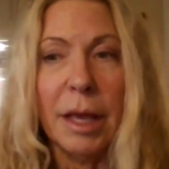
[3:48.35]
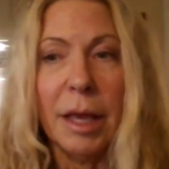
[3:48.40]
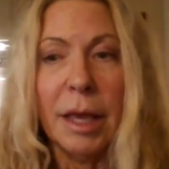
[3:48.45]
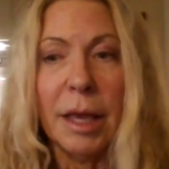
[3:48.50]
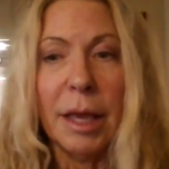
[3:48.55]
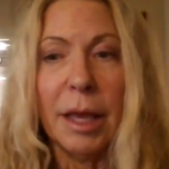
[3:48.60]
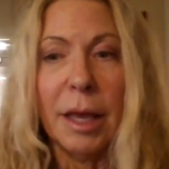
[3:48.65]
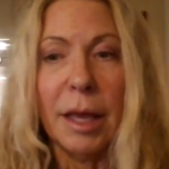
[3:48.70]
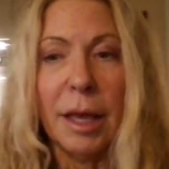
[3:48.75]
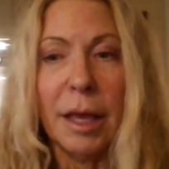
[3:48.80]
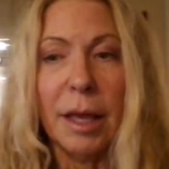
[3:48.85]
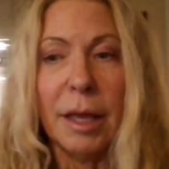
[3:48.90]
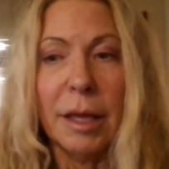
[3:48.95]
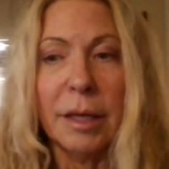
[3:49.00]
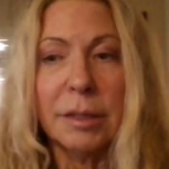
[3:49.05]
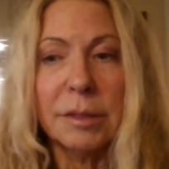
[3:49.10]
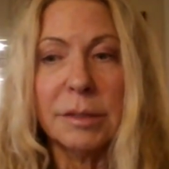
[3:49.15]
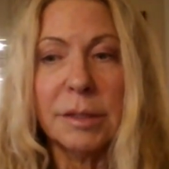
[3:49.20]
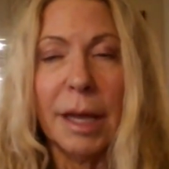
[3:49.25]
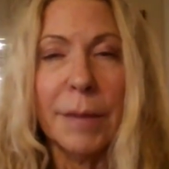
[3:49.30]

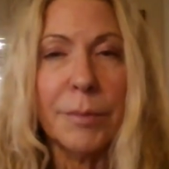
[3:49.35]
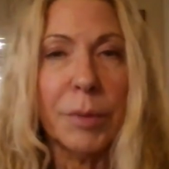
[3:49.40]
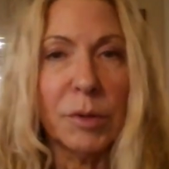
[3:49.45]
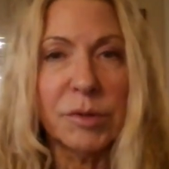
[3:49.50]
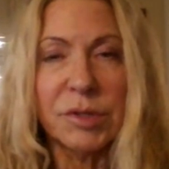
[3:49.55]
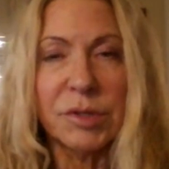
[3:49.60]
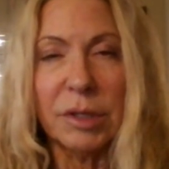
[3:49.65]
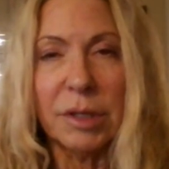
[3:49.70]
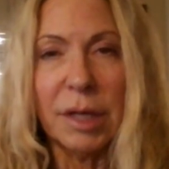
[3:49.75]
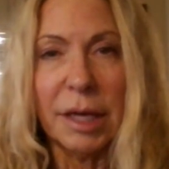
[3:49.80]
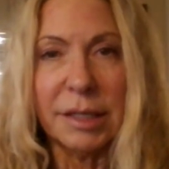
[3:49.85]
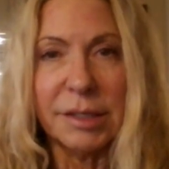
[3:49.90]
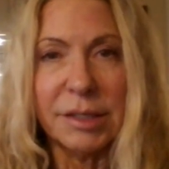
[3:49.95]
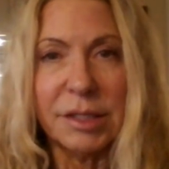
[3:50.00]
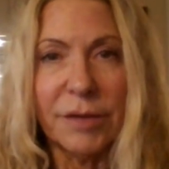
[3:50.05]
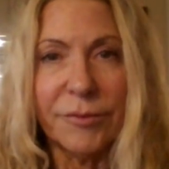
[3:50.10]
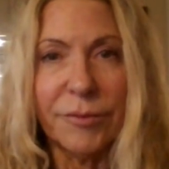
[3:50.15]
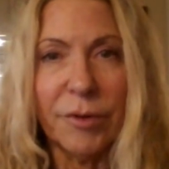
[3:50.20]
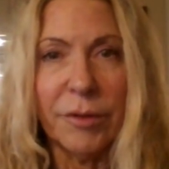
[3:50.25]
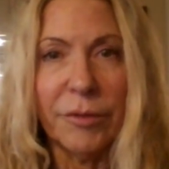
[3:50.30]
And I post a lot of
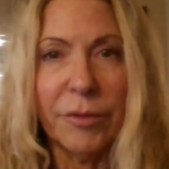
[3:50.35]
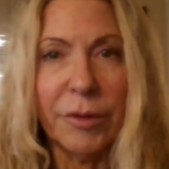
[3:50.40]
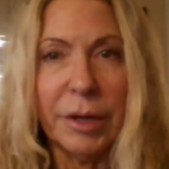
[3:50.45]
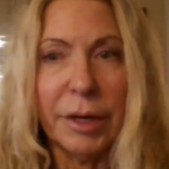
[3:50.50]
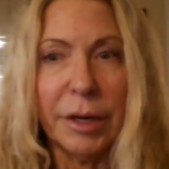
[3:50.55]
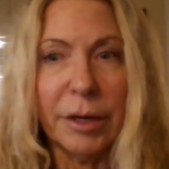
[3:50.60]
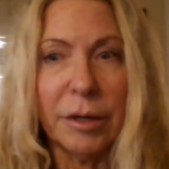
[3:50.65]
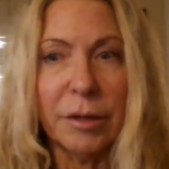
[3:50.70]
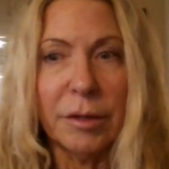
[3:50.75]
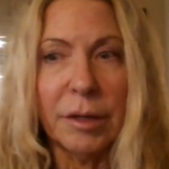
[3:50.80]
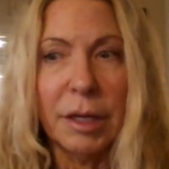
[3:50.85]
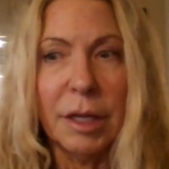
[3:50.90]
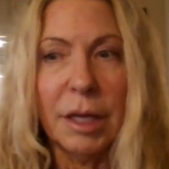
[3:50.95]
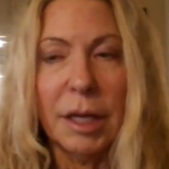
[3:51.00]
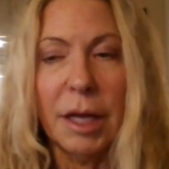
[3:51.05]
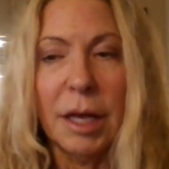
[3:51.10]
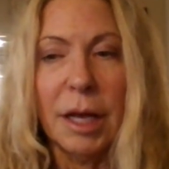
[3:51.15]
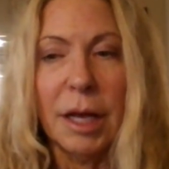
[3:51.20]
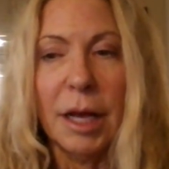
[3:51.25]
stuff on there.